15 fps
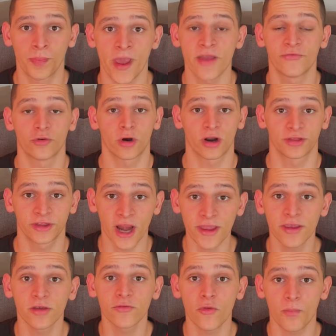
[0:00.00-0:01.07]
pay for a
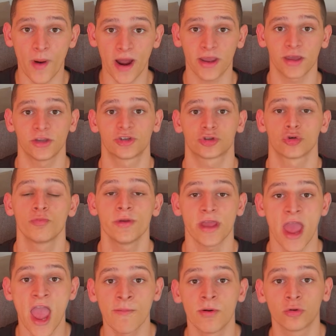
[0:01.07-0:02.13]
TradingView package to
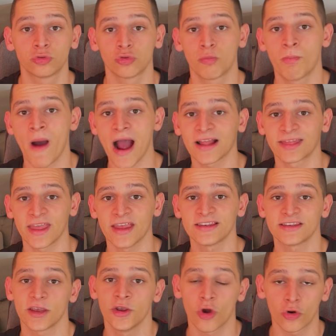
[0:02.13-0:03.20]
be able to
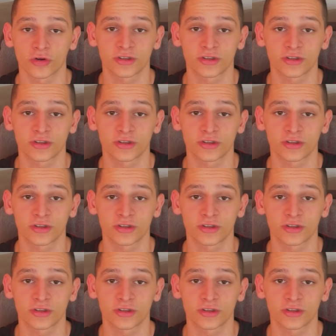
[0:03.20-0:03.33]
backtest your